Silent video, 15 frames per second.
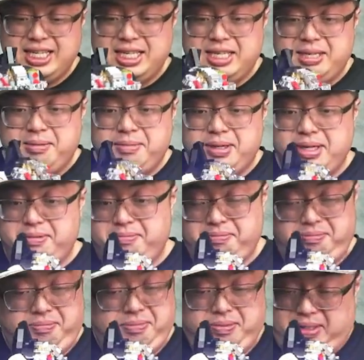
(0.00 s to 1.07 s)
But
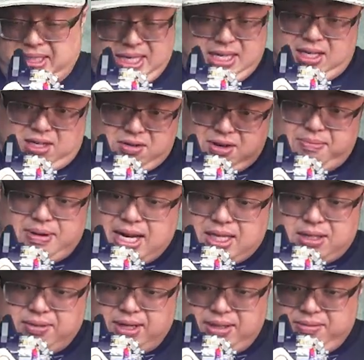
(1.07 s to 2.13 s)
again, going back to
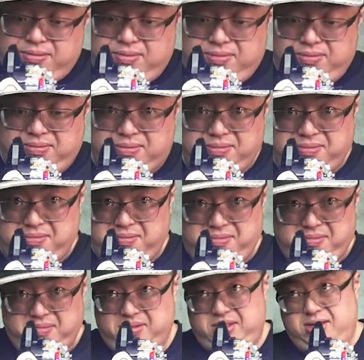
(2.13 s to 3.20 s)
it,
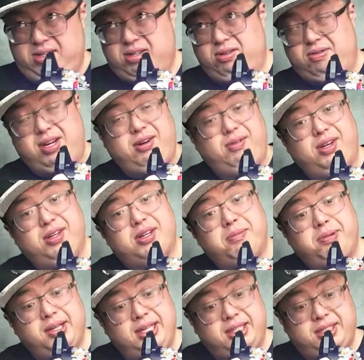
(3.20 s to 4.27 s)
no other real
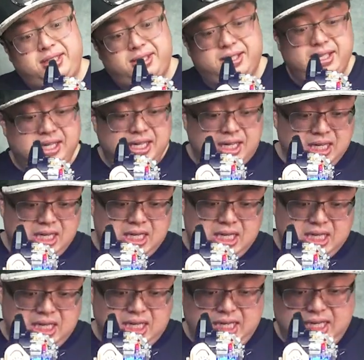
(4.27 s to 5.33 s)
complaints.
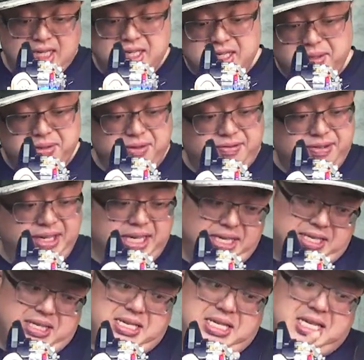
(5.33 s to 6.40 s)
And it comes with, again,
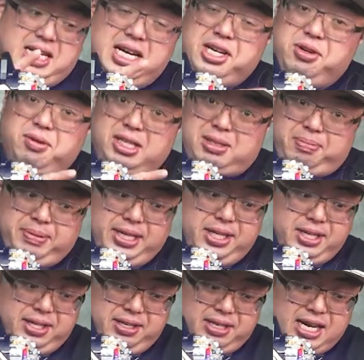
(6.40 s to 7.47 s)
a
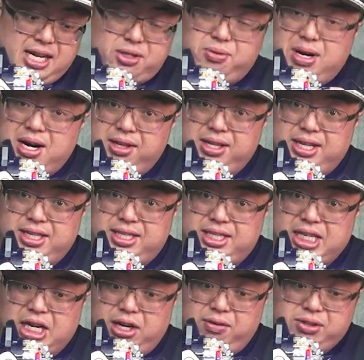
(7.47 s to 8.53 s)
USB actual outlet
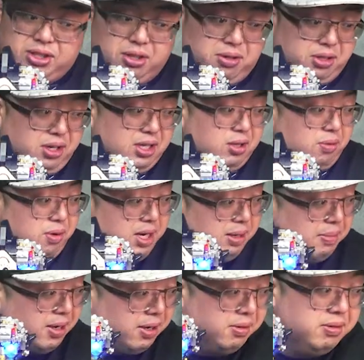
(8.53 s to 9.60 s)
itself, so you don't have to worry
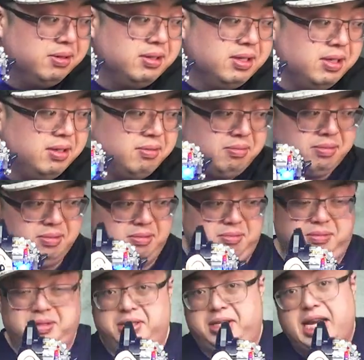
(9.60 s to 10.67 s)
about
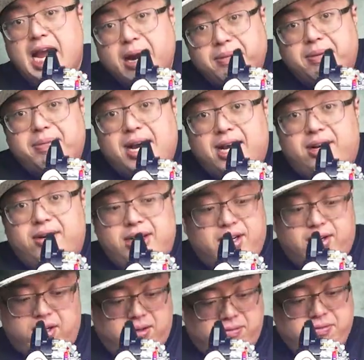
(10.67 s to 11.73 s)
camera battery, or